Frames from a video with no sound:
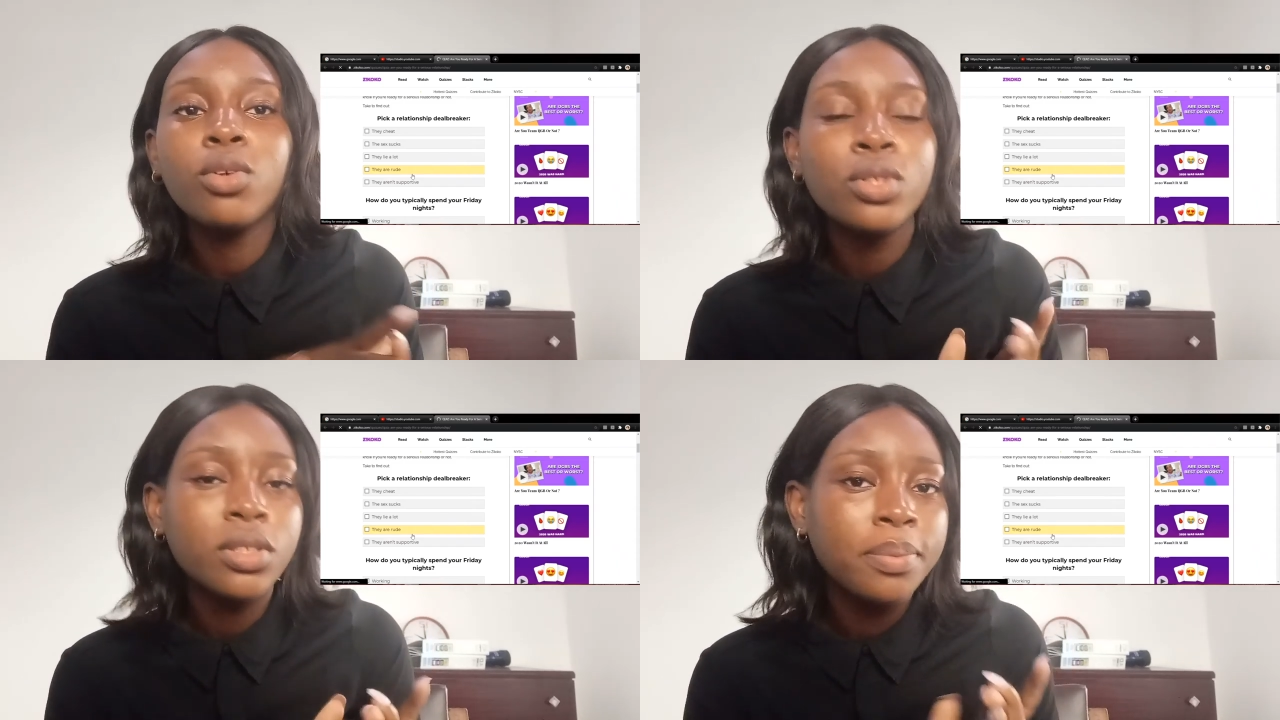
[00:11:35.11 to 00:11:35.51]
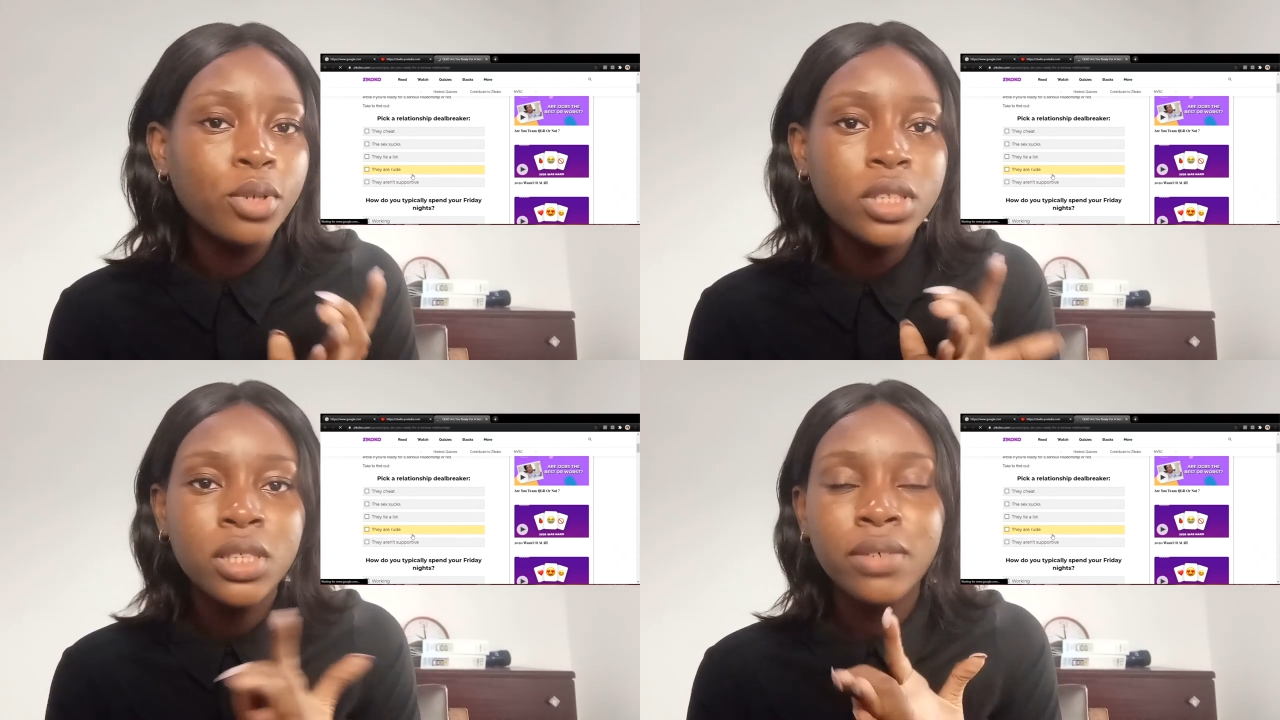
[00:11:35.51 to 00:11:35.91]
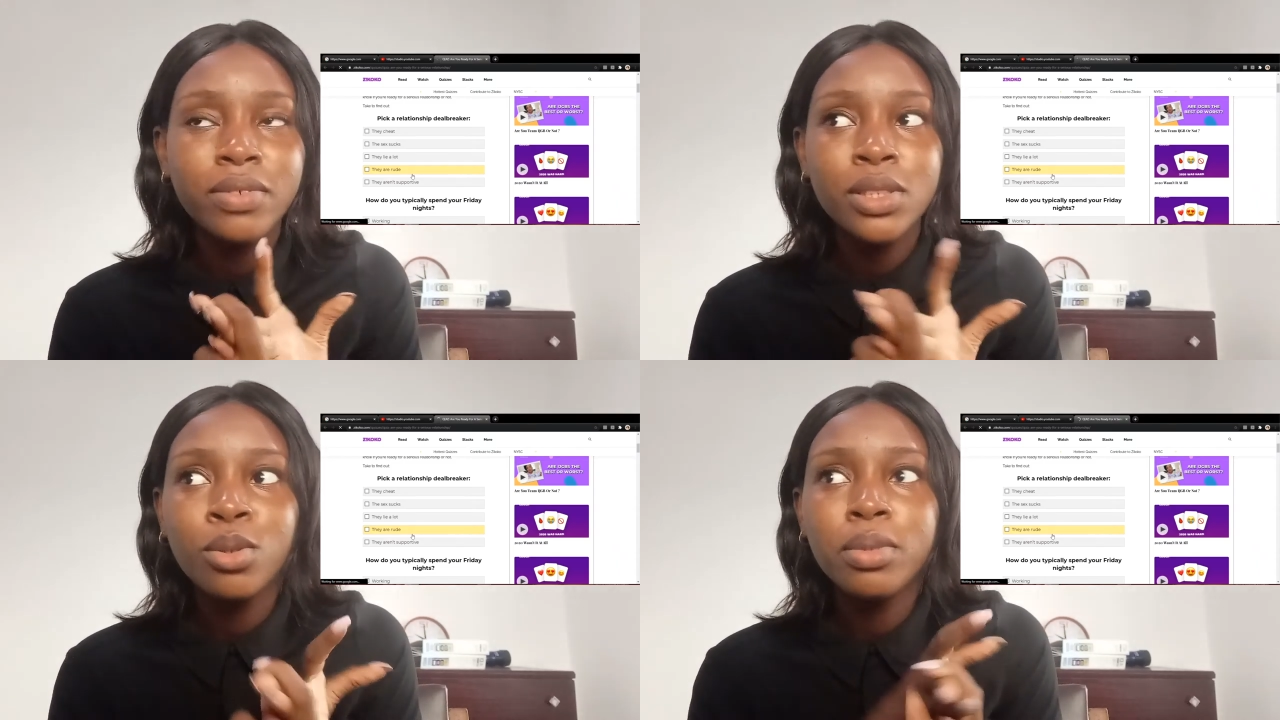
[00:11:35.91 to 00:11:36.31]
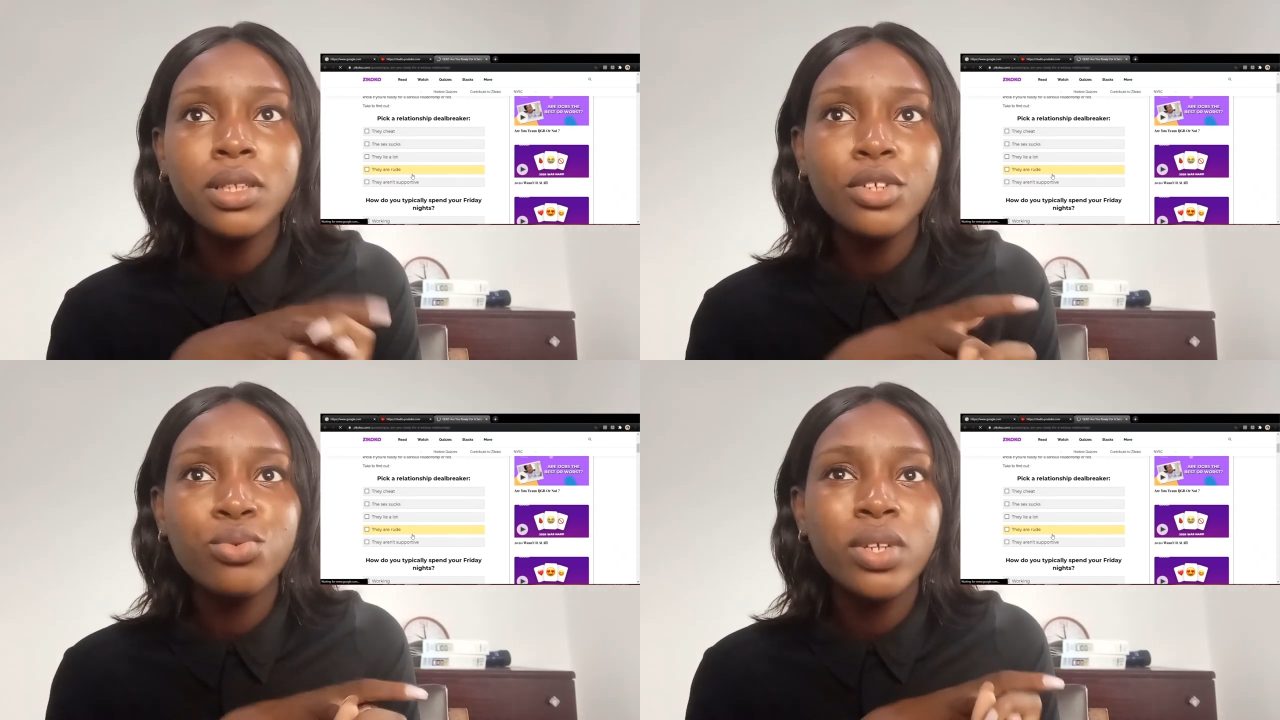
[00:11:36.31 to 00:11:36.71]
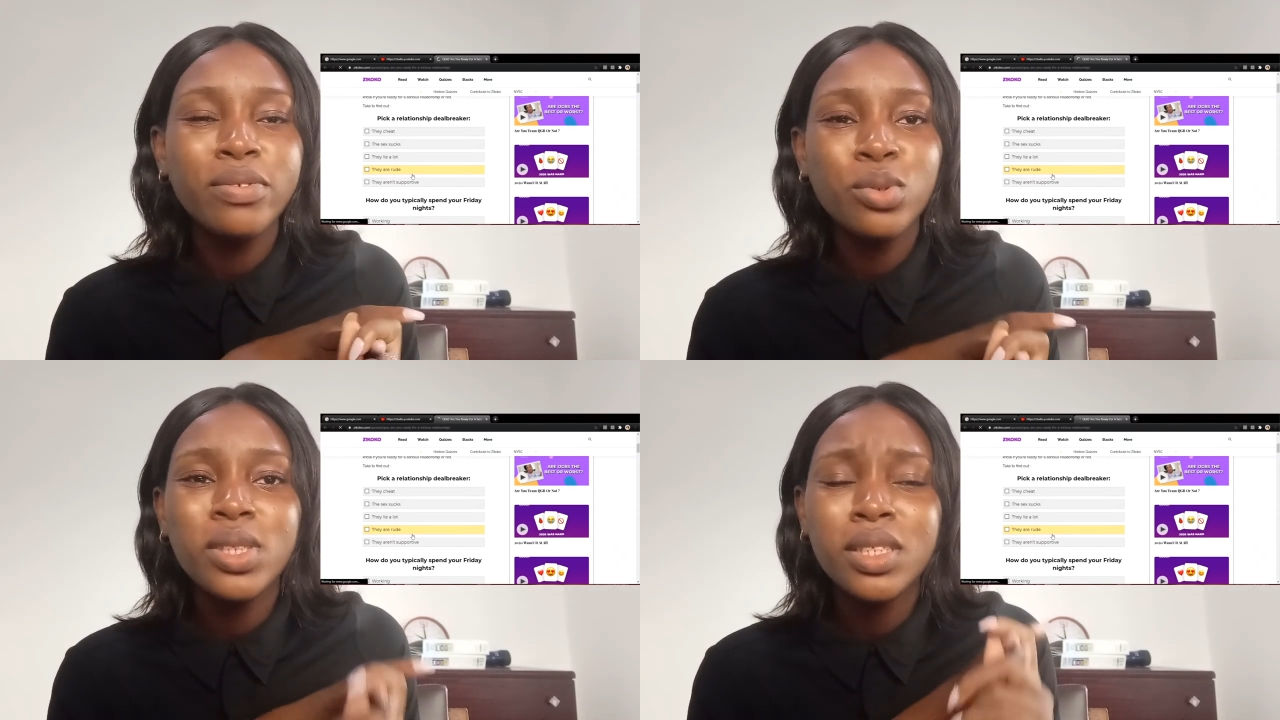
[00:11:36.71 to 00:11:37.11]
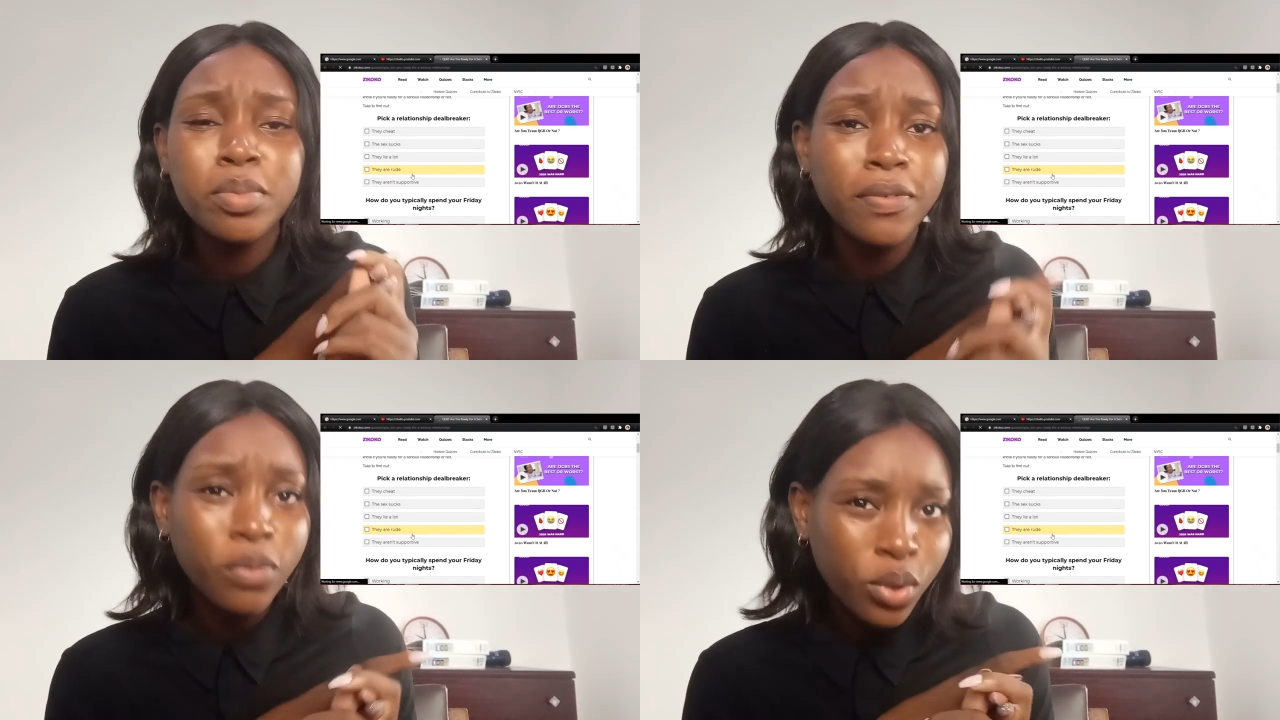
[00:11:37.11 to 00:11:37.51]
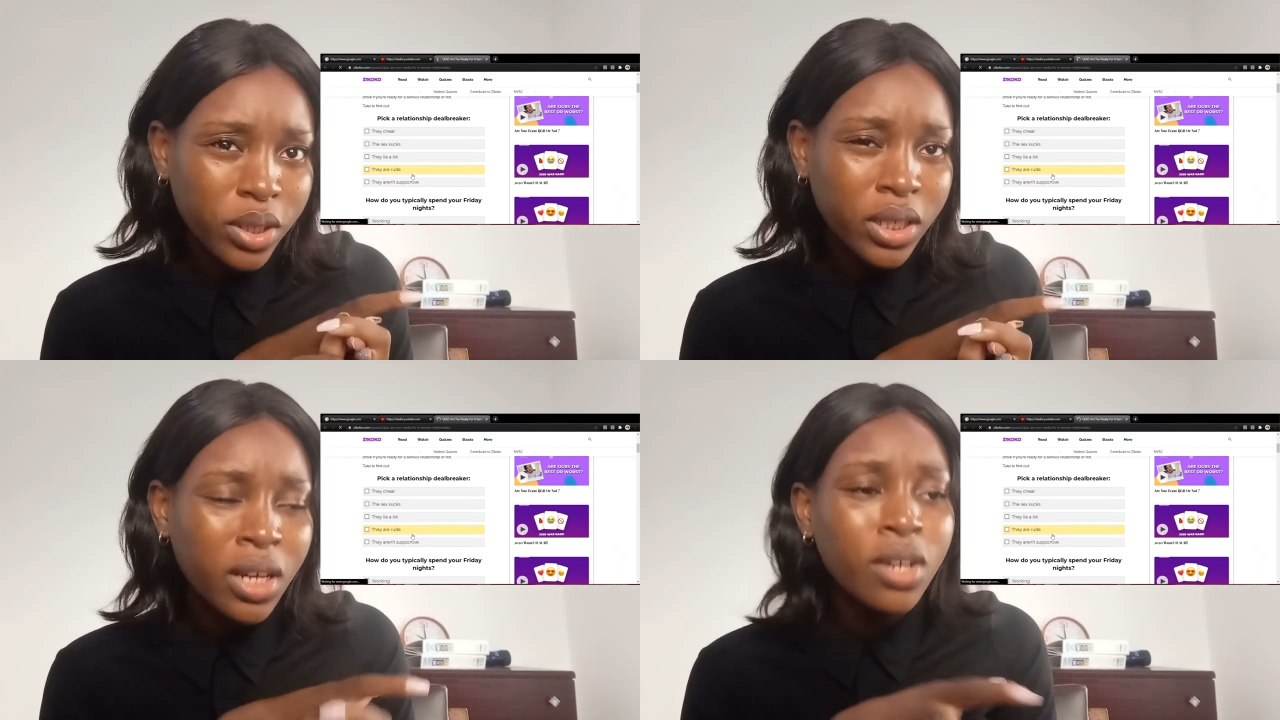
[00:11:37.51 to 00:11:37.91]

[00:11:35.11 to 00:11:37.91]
unsupportive is something that you'd have noticed before,